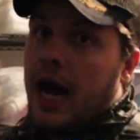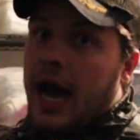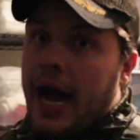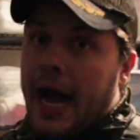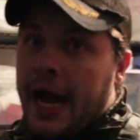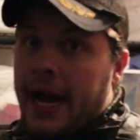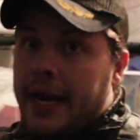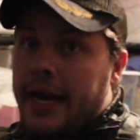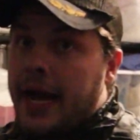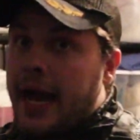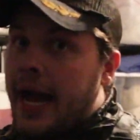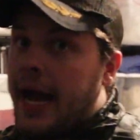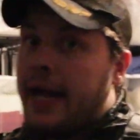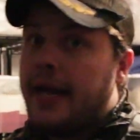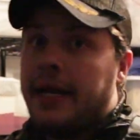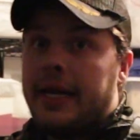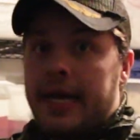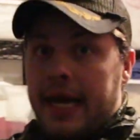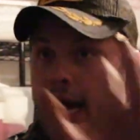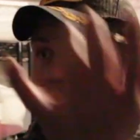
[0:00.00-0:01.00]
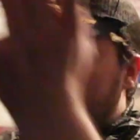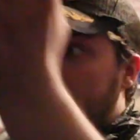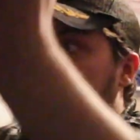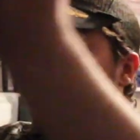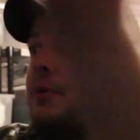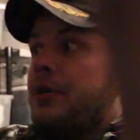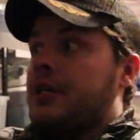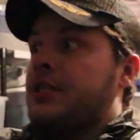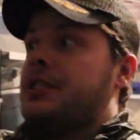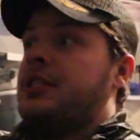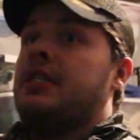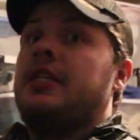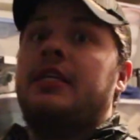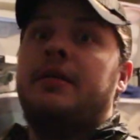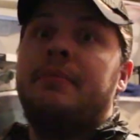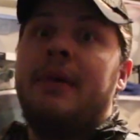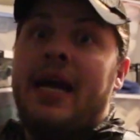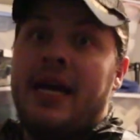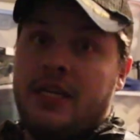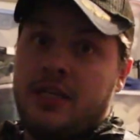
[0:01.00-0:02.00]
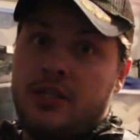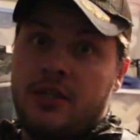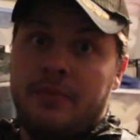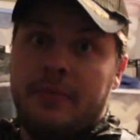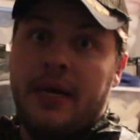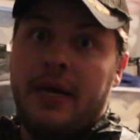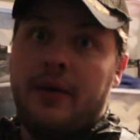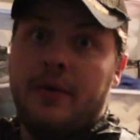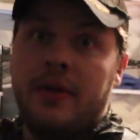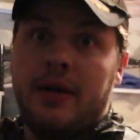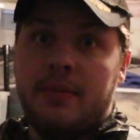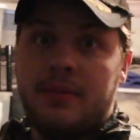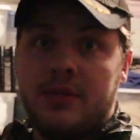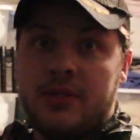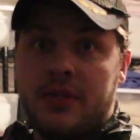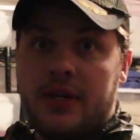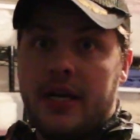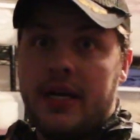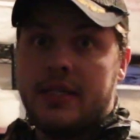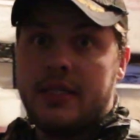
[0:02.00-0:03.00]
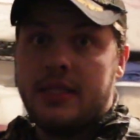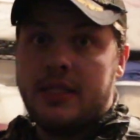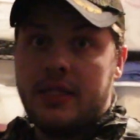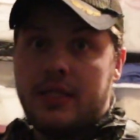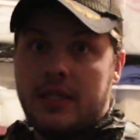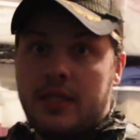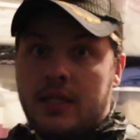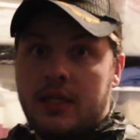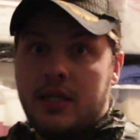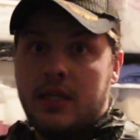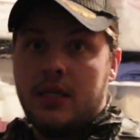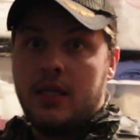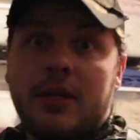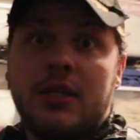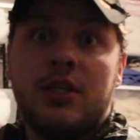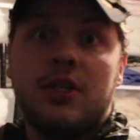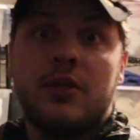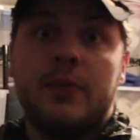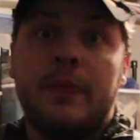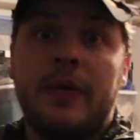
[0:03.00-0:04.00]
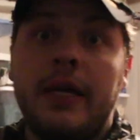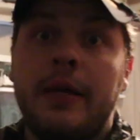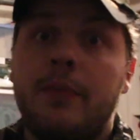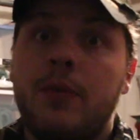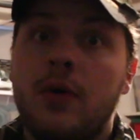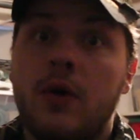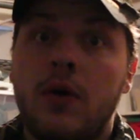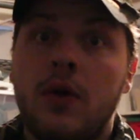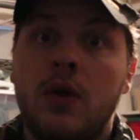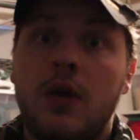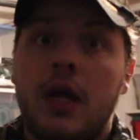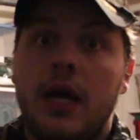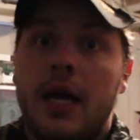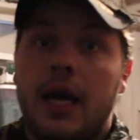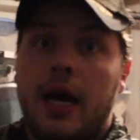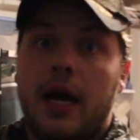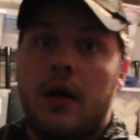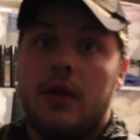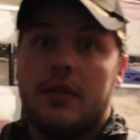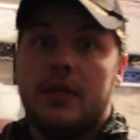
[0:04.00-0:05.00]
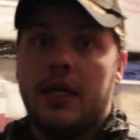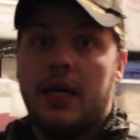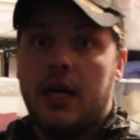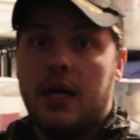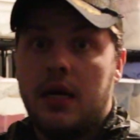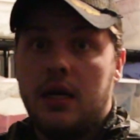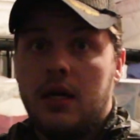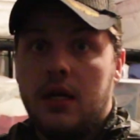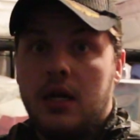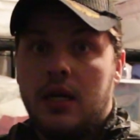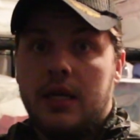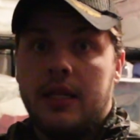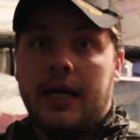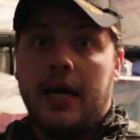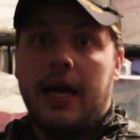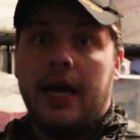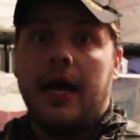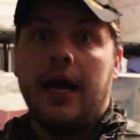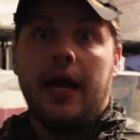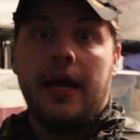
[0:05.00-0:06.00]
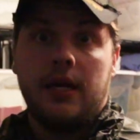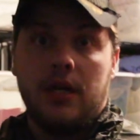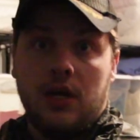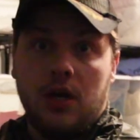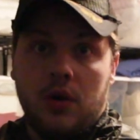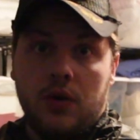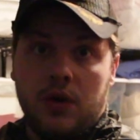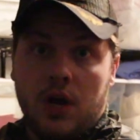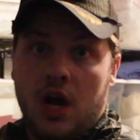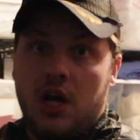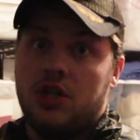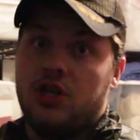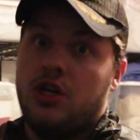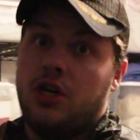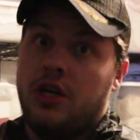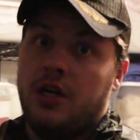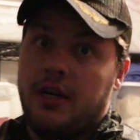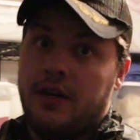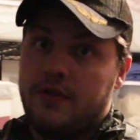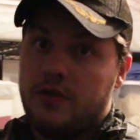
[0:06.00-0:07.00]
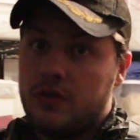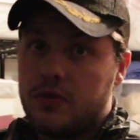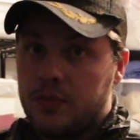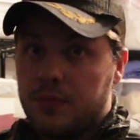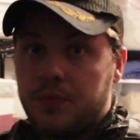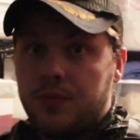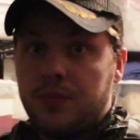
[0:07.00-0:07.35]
I personally masturbate when I'm stressed. But there's people out there that go to alternatives.